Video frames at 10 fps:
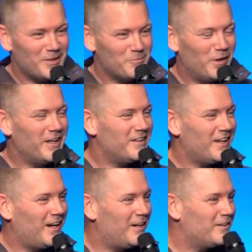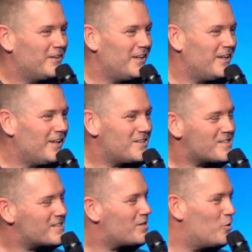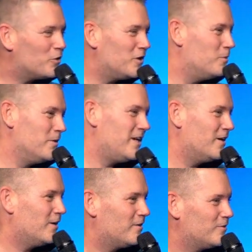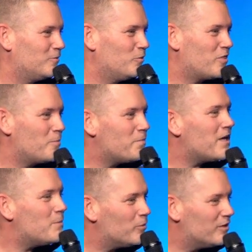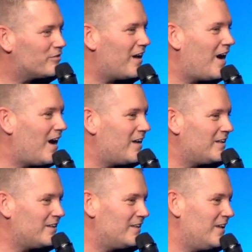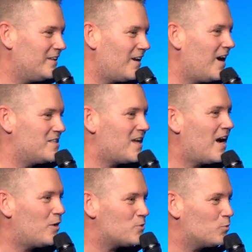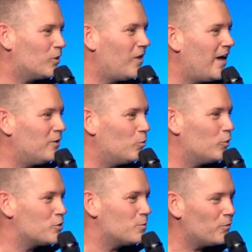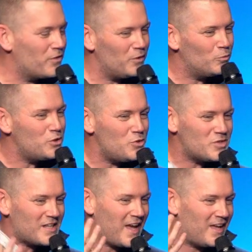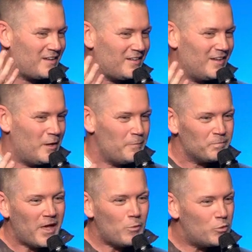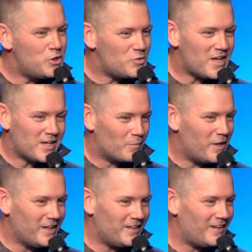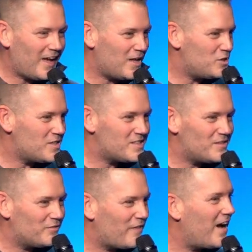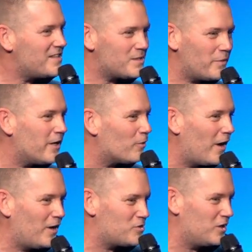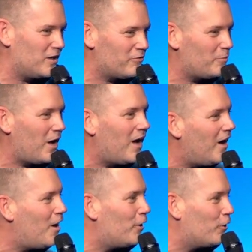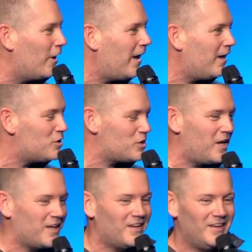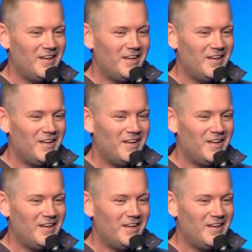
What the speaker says: But it's so good to be here with the people of God in God's house. We're glad to worship with you. Would you stand? And would you take a minute and just find somebody around you? Give them a hug or a handshake.